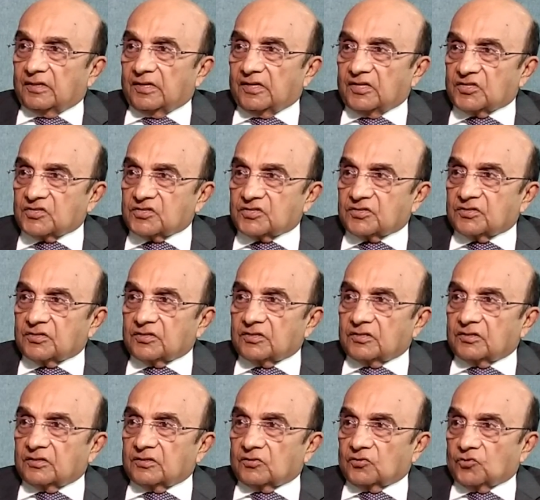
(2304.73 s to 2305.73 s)
as
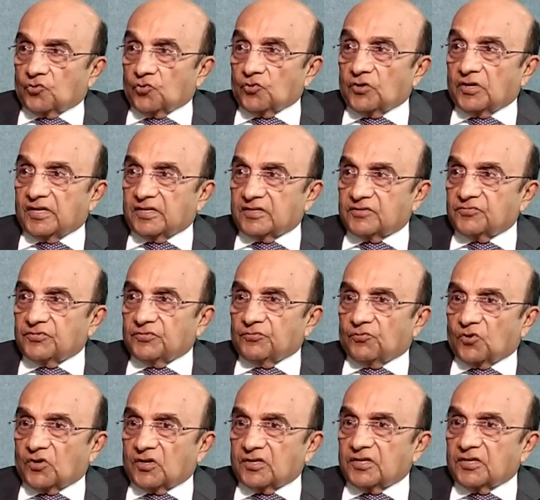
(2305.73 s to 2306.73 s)
good as we
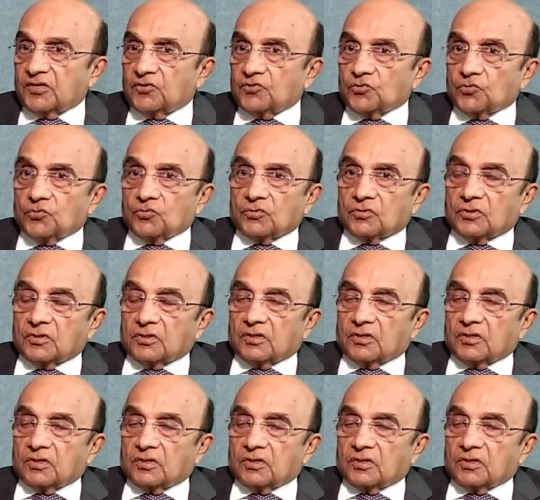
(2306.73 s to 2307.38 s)
wanted to,